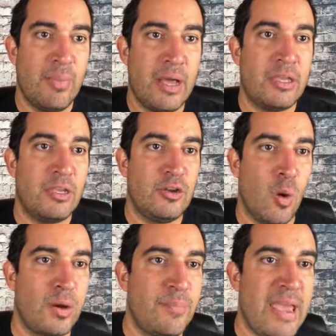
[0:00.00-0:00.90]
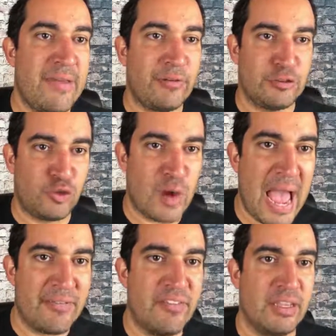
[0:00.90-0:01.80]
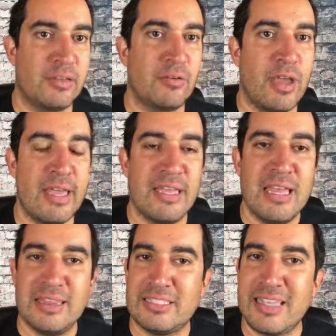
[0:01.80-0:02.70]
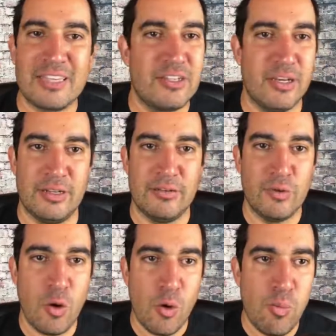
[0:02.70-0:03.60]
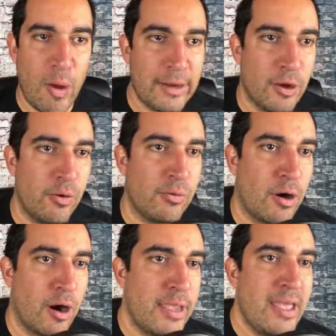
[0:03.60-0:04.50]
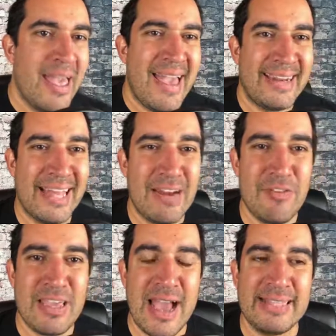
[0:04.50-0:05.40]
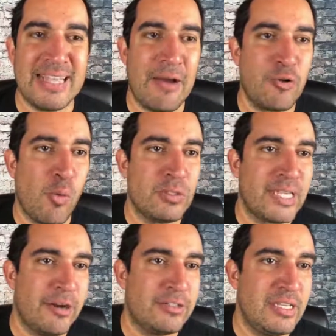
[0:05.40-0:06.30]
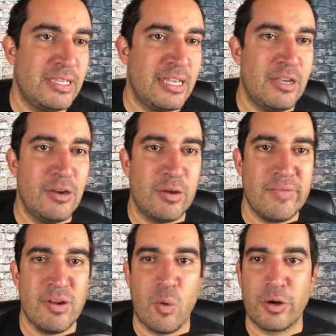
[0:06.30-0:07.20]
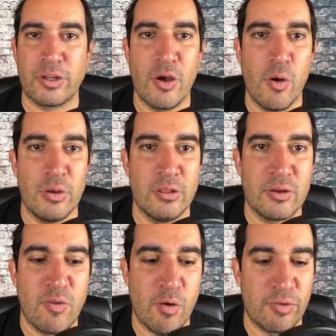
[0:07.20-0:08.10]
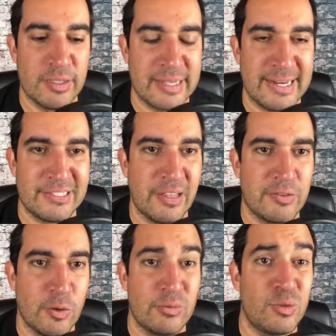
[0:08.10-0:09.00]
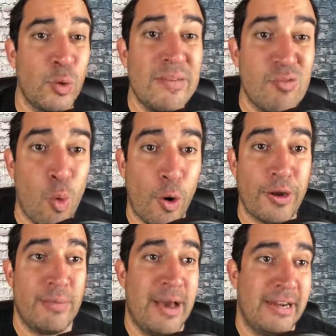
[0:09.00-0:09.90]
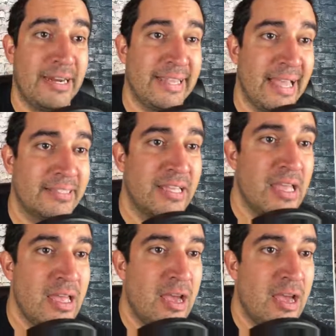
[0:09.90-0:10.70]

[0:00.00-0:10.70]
But you don't want to pay for traffic, okay? That's not good. No bueno, all right? And a lot of you guys, I would almost guarantee that you don't even know where to go and look for this kind of stuff. So don't even worry about it, I guess.